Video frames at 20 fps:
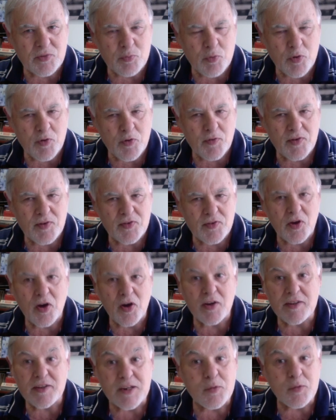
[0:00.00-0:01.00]
move, is I
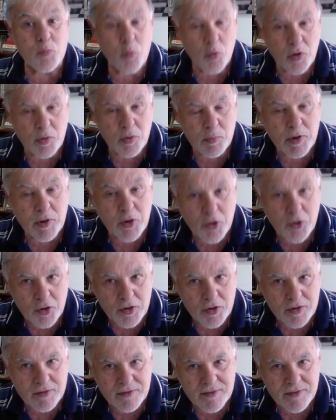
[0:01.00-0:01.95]
didn't want to be hurt.